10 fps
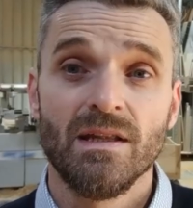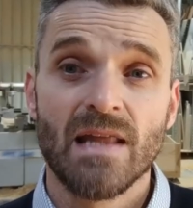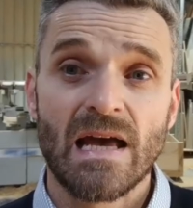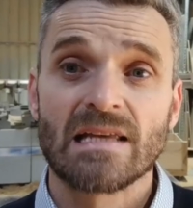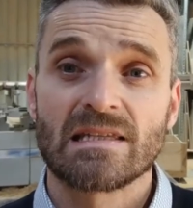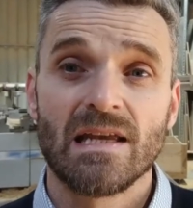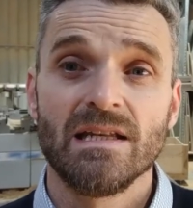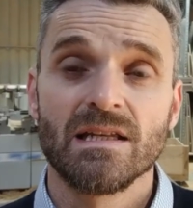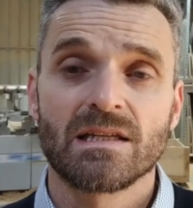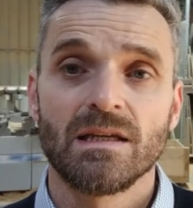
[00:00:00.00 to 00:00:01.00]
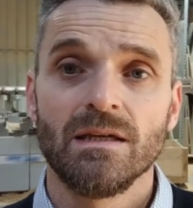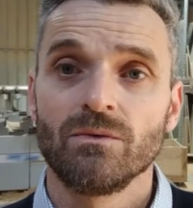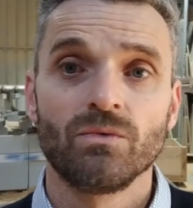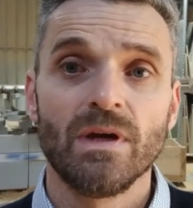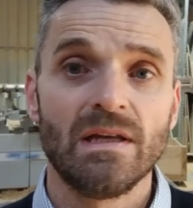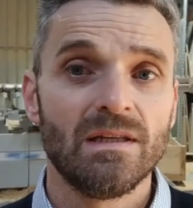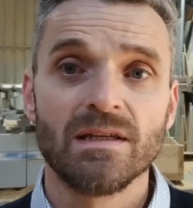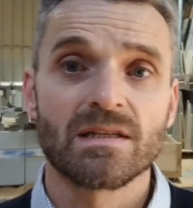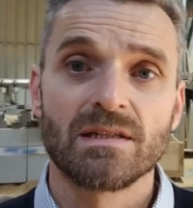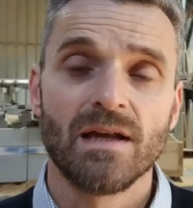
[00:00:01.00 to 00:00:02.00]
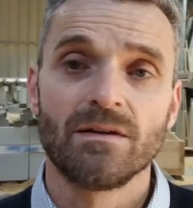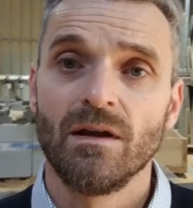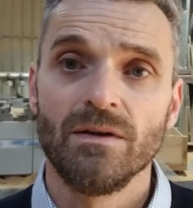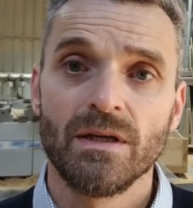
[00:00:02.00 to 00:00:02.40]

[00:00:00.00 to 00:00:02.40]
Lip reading: In that sense, it really is standalone.